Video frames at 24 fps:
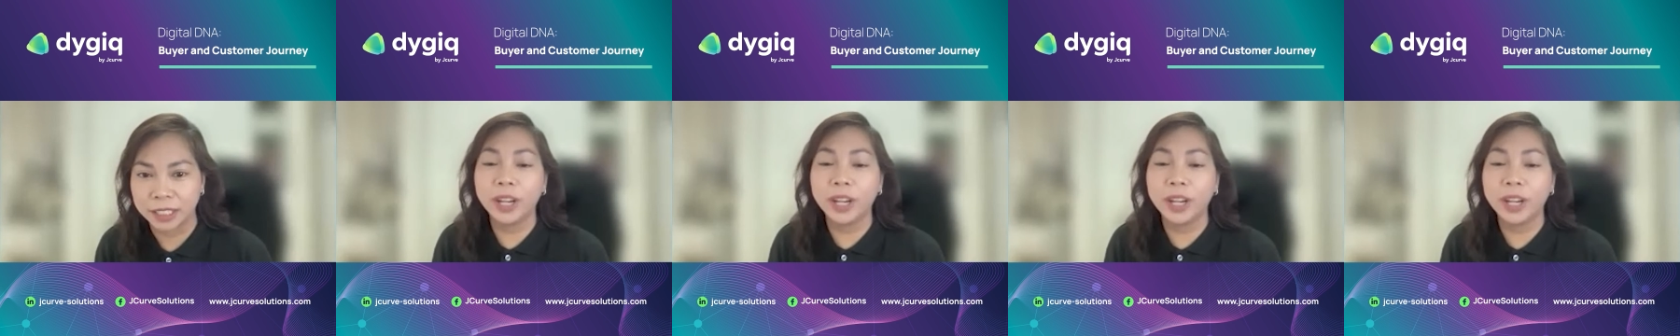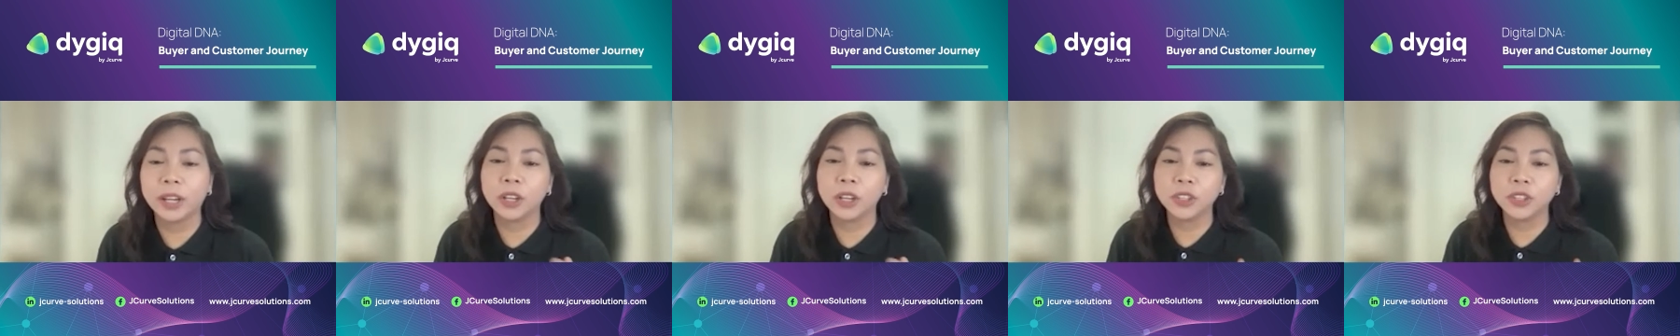
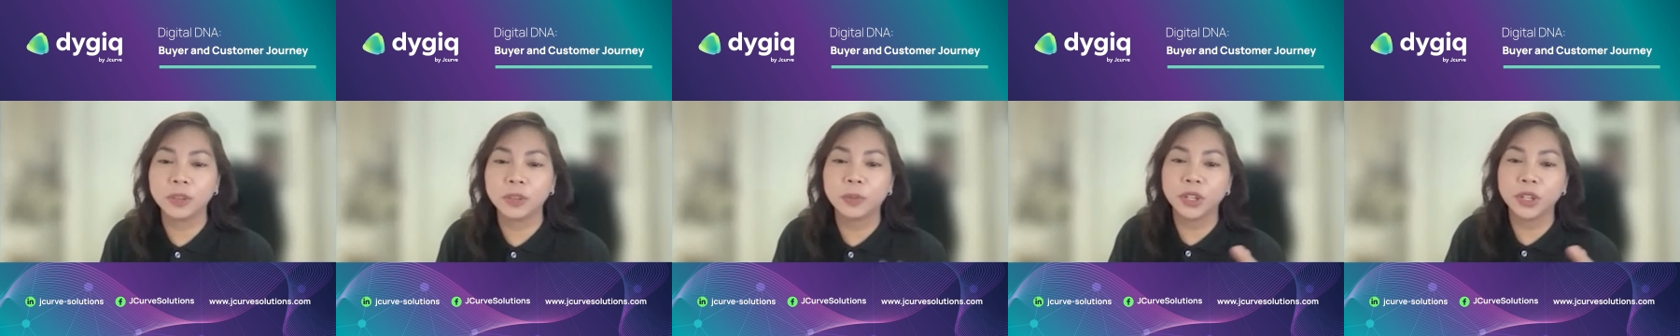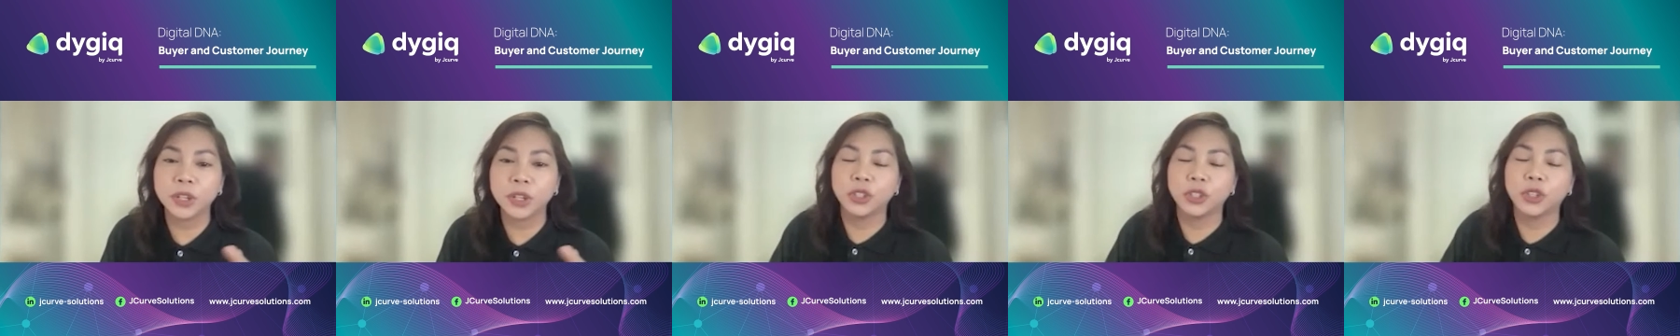while the
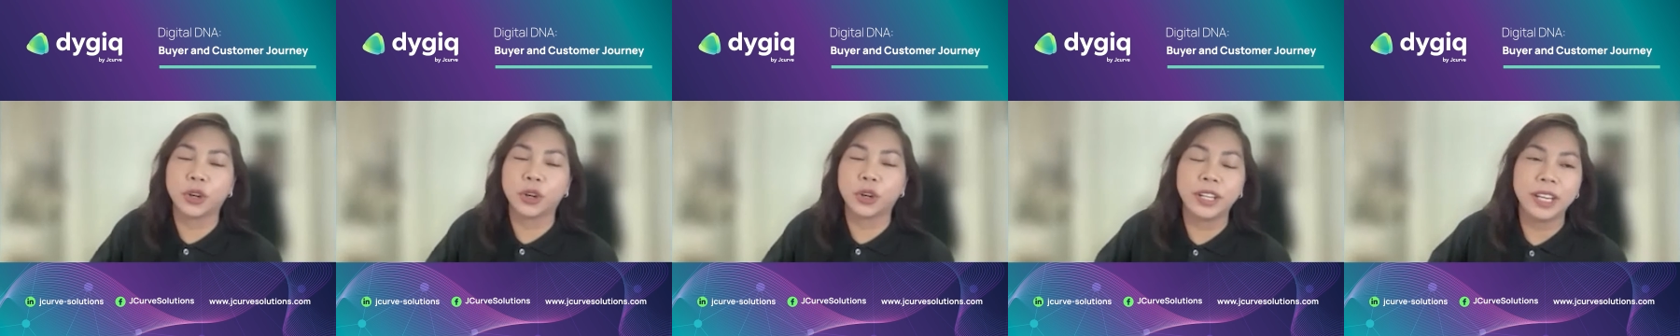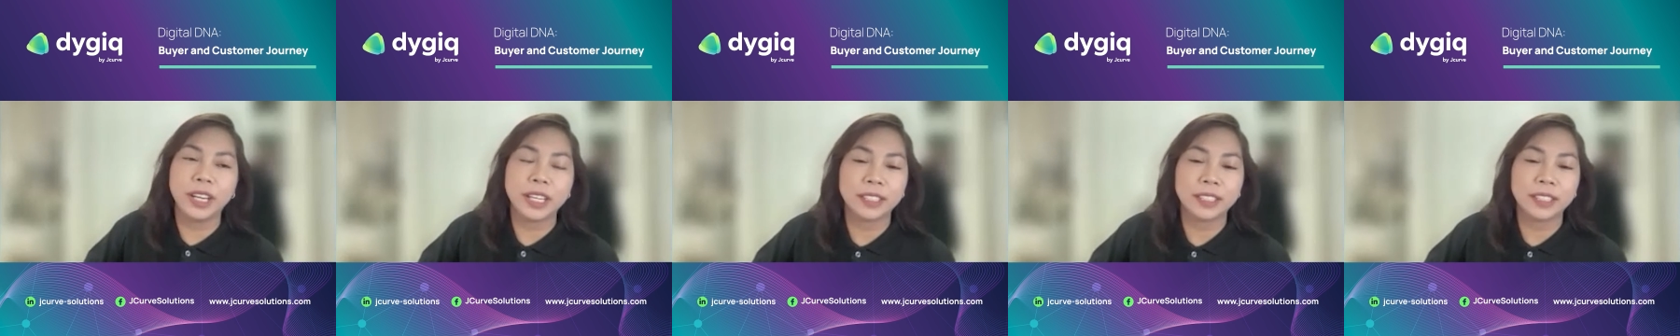customer's
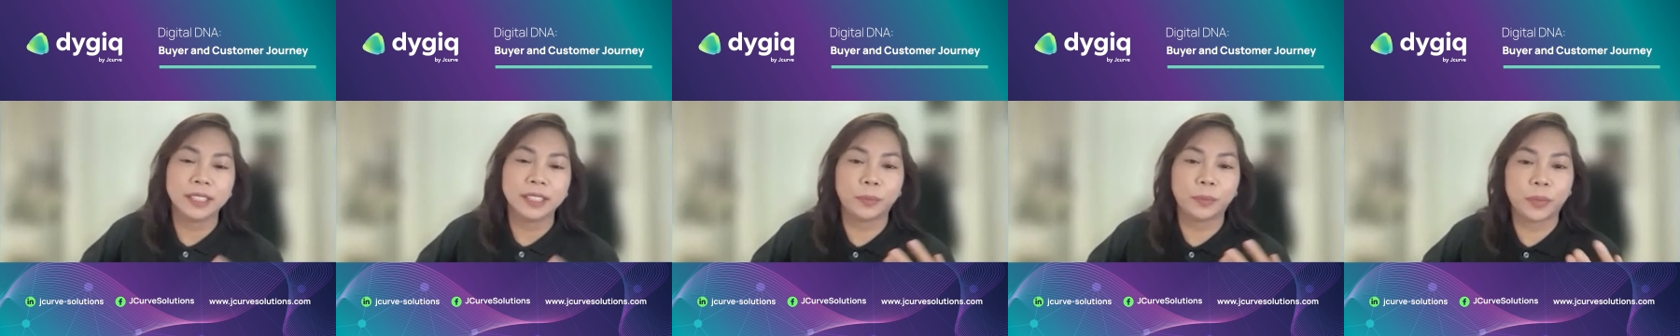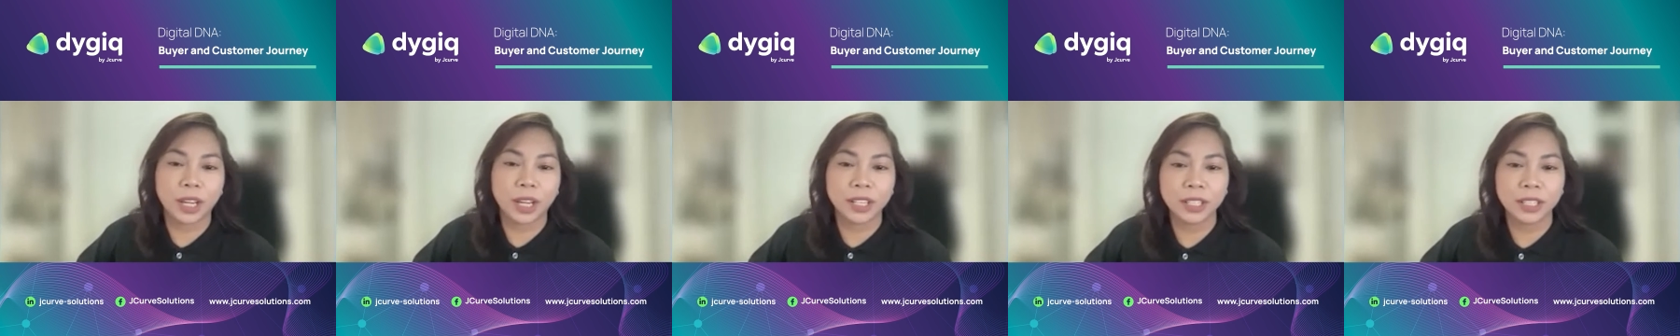journey is
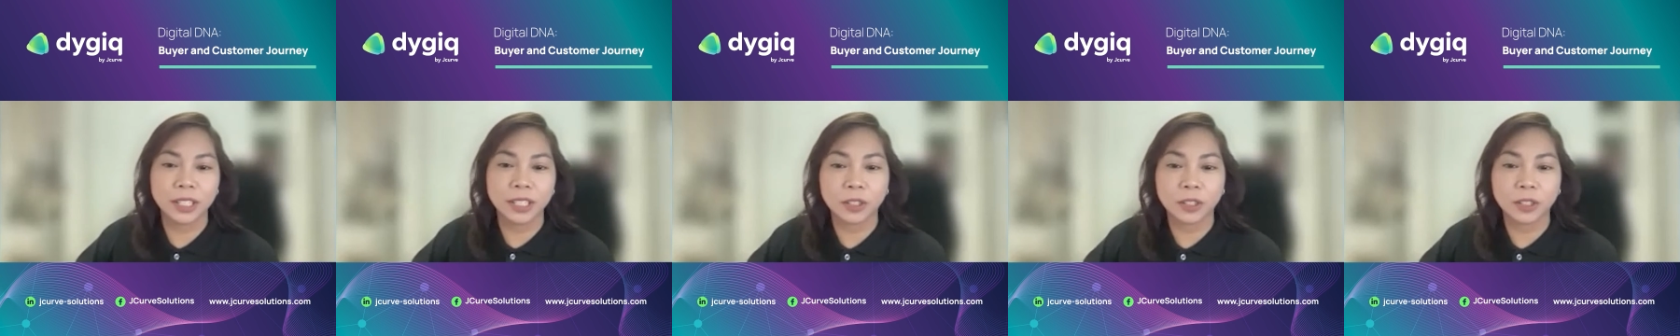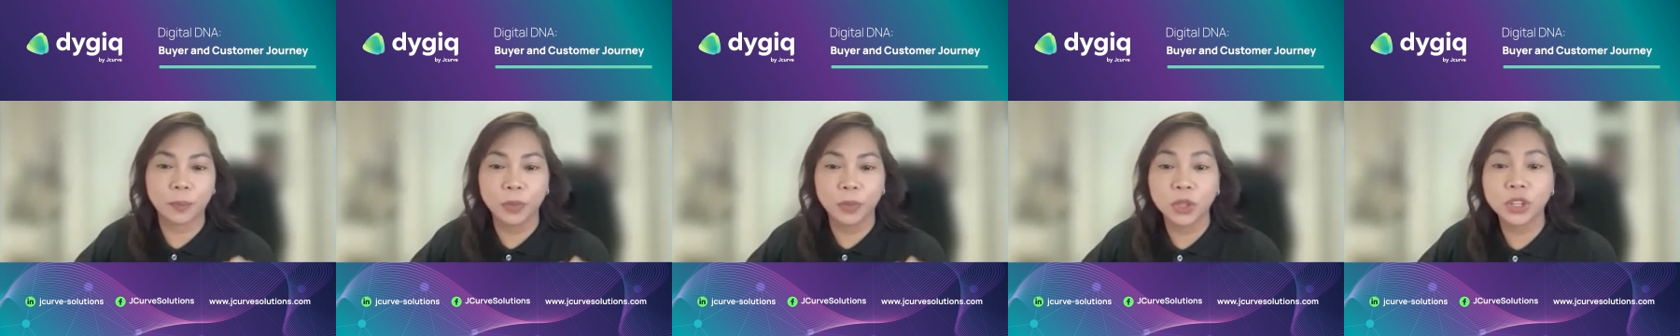the
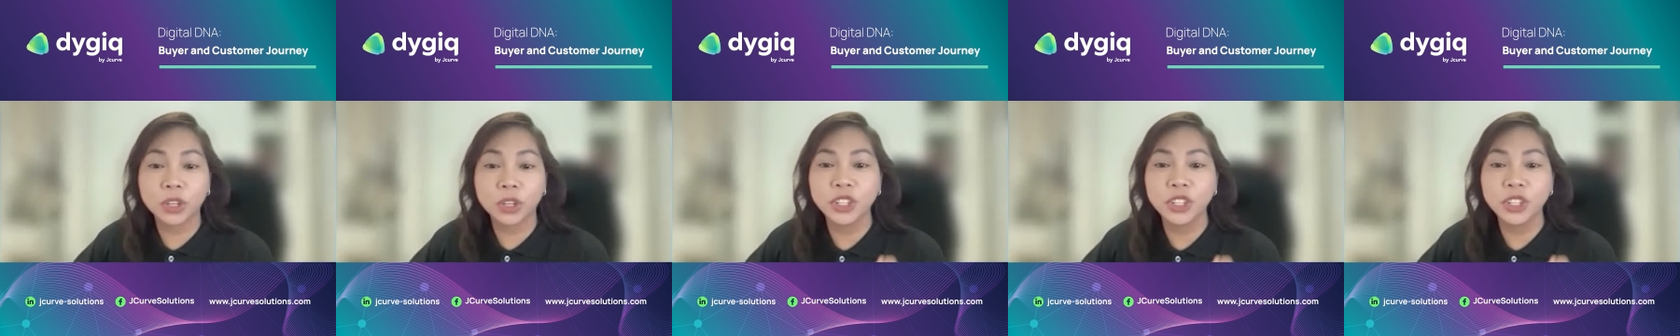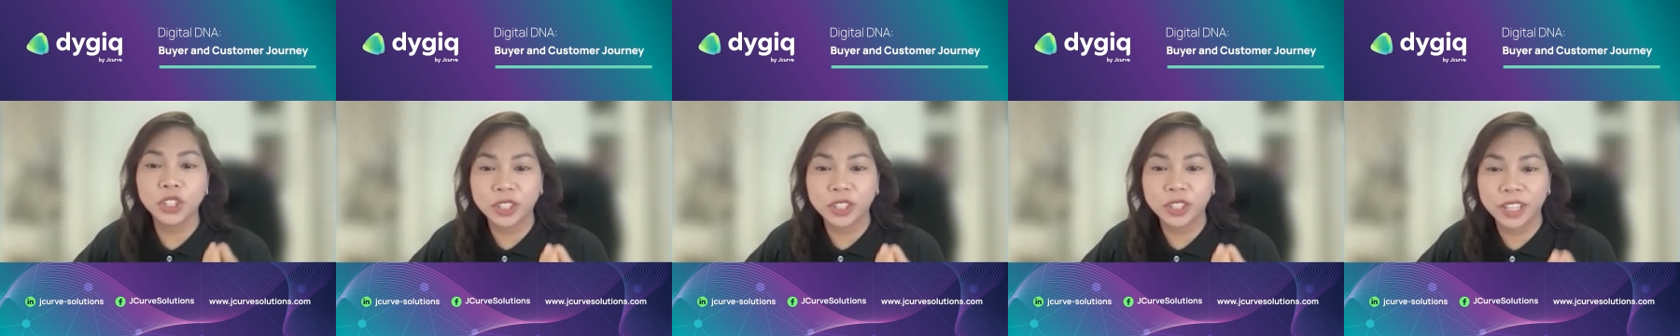process of
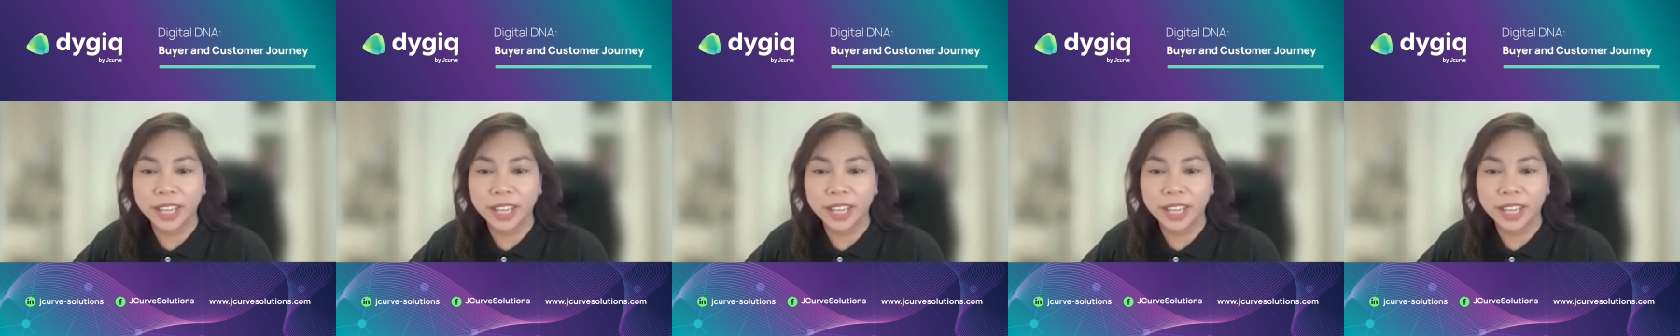nurturing